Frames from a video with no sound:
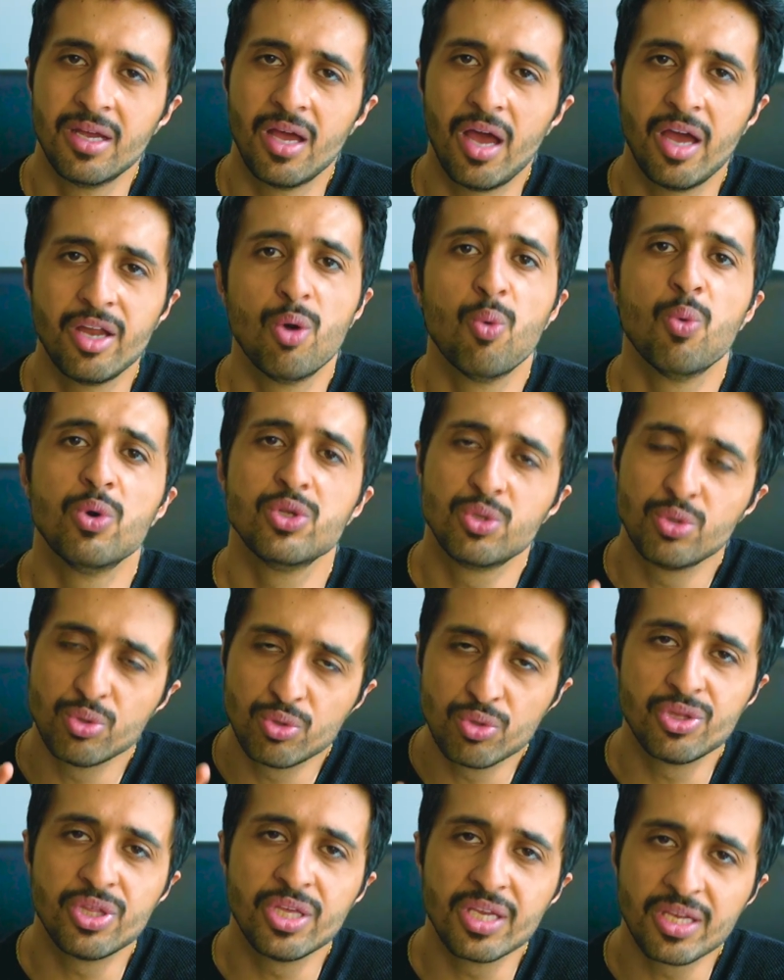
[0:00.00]
I don't want you
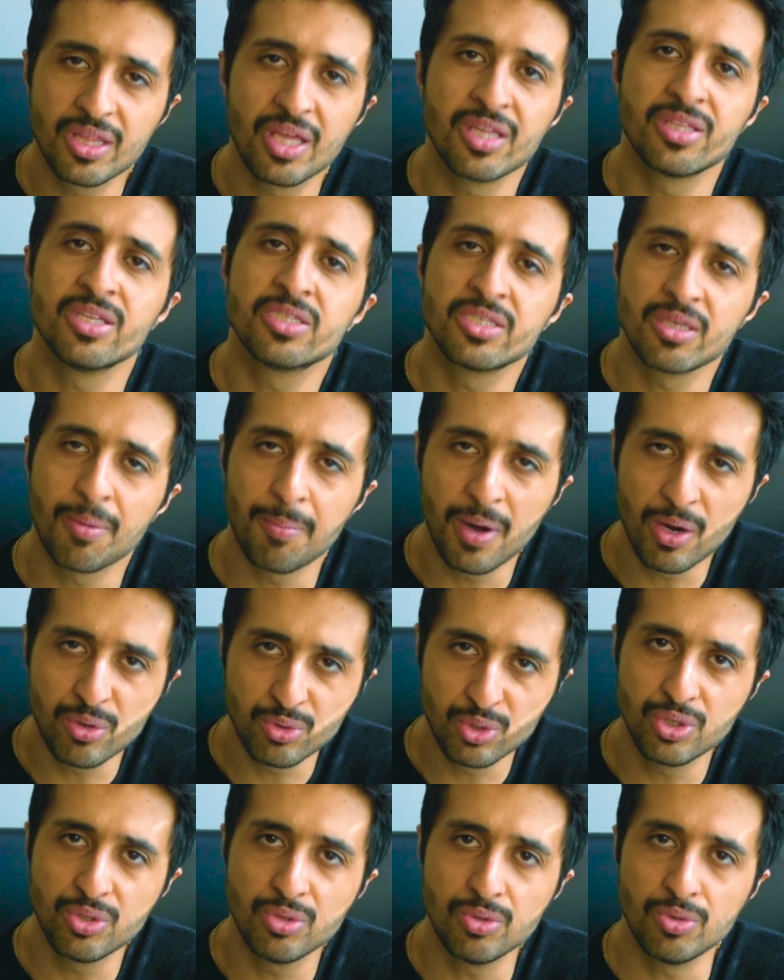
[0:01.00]
to think that it's
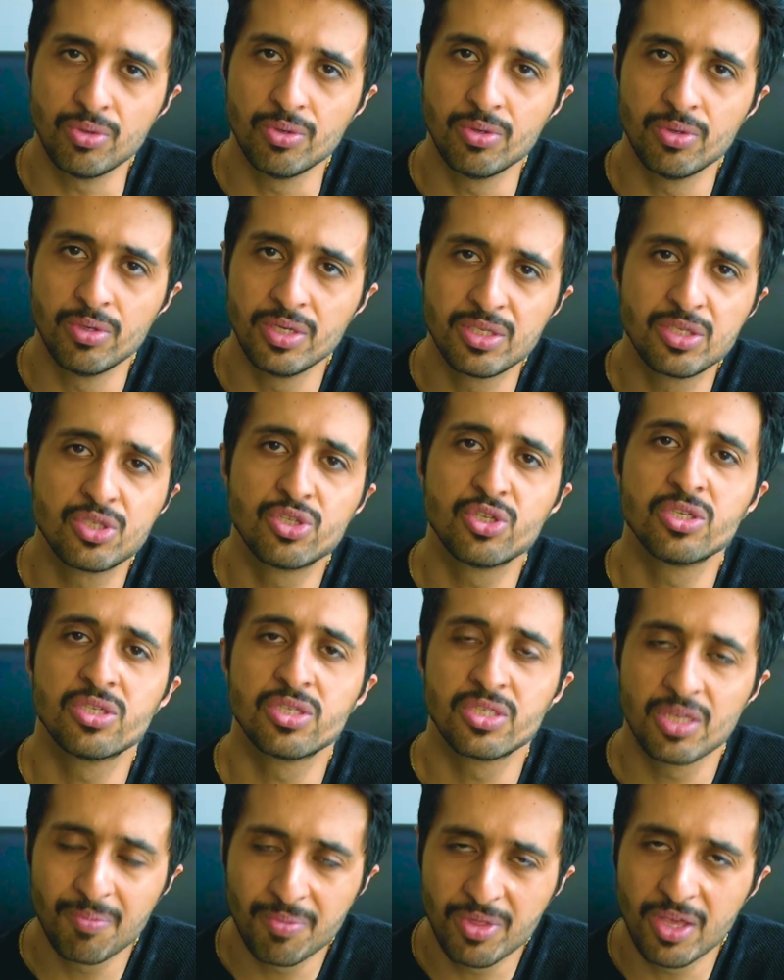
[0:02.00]
about you. It's
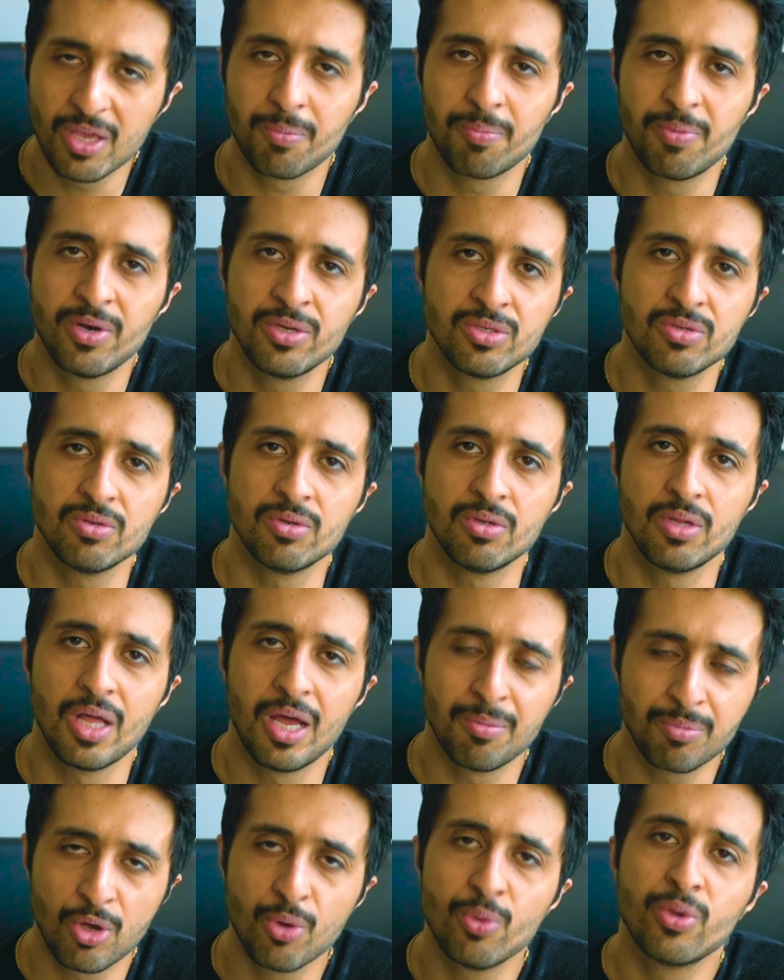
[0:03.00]
just something personal.
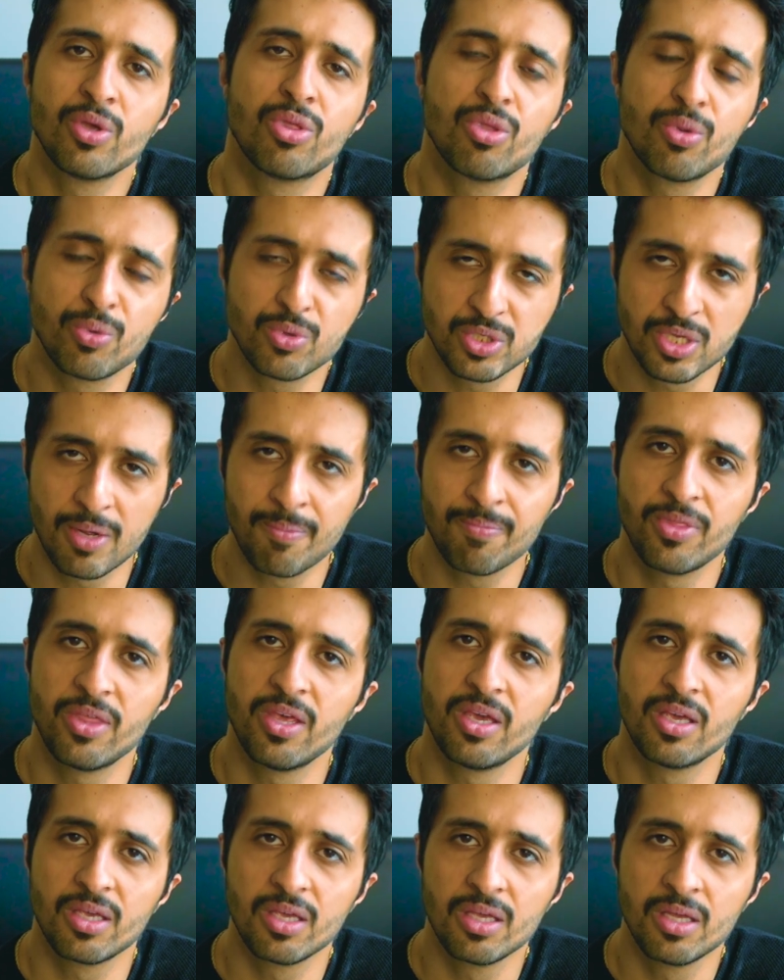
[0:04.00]
I'm going through
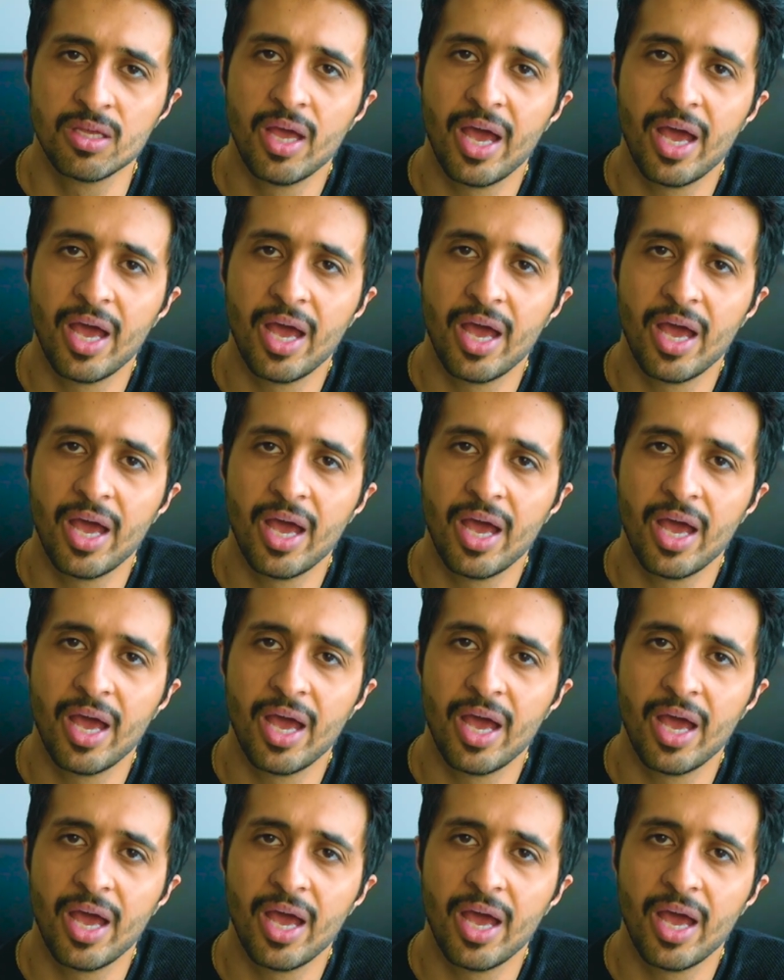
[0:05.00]
something.